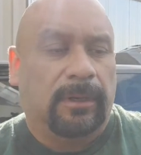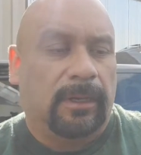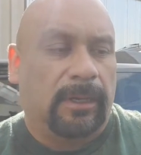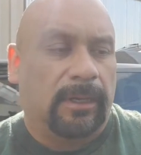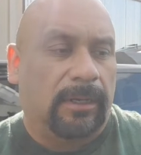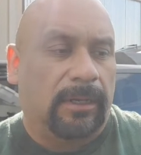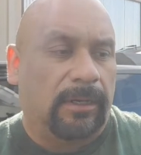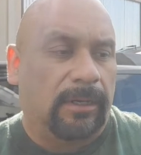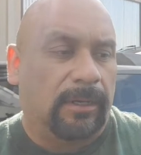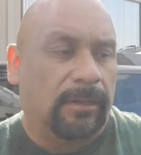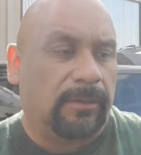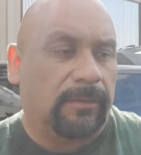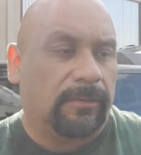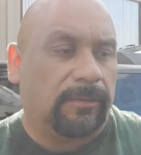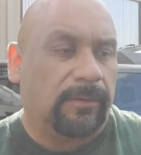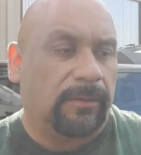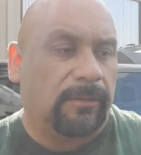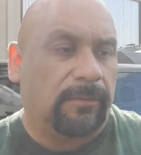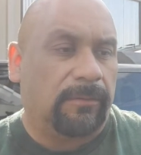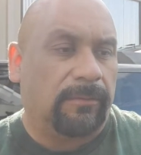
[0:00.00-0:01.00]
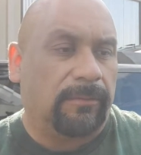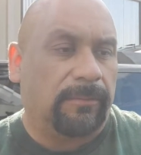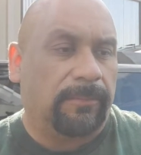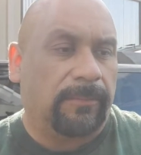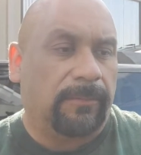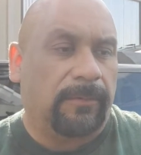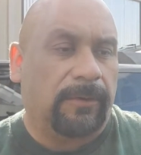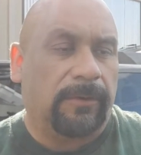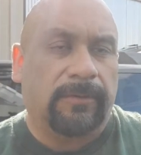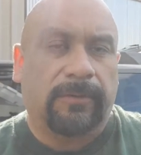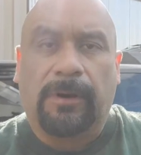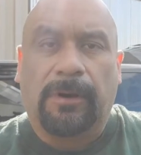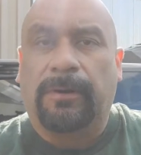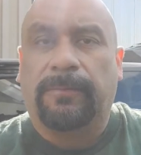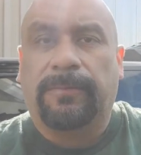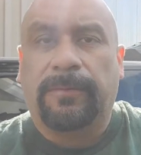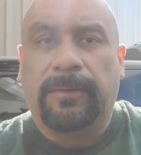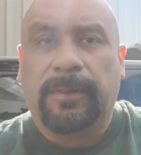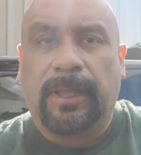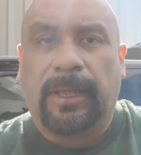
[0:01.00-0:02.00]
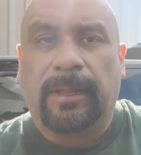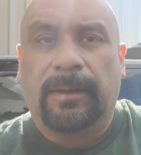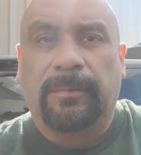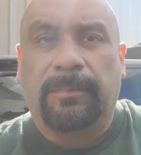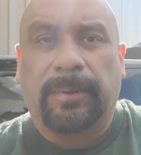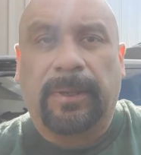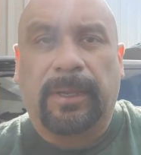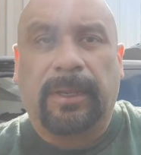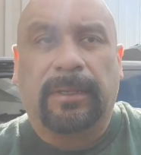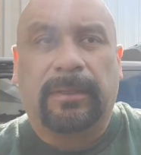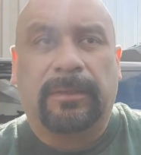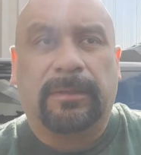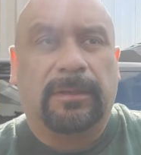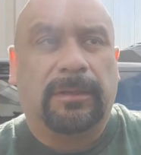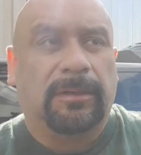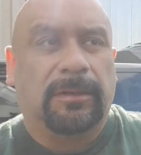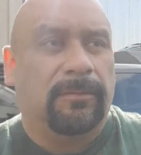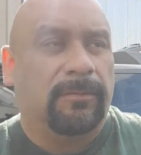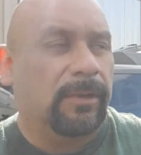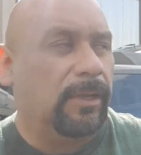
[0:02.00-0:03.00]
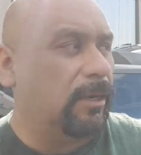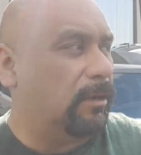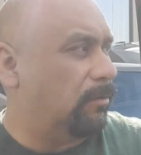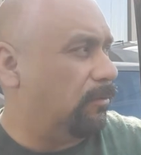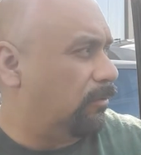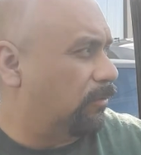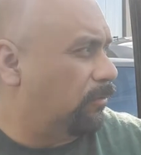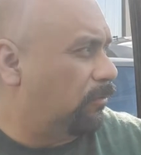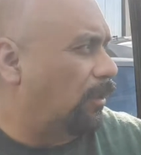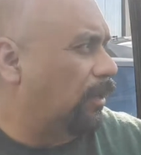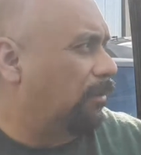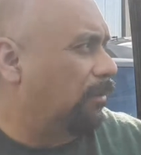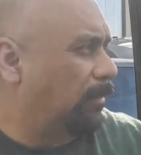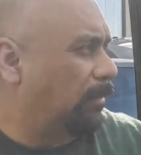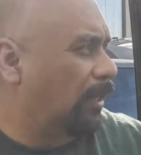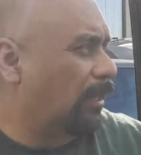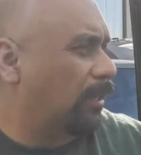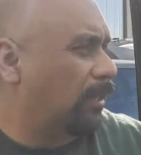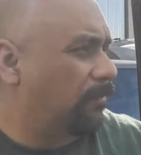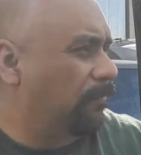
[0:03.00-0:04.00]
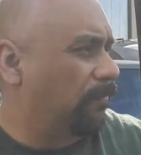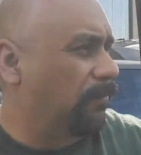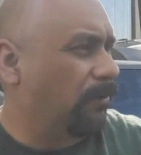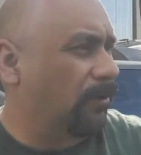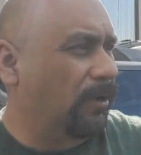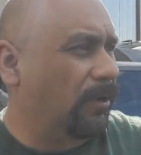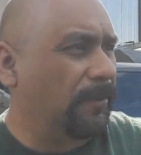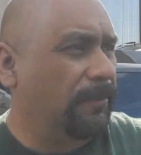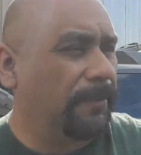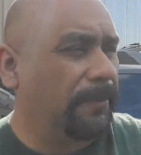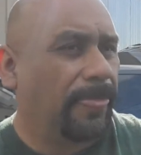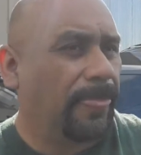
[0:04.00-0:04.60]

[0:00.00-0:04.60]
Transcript: And so we're sorry for that, but we're going to try to make up for it.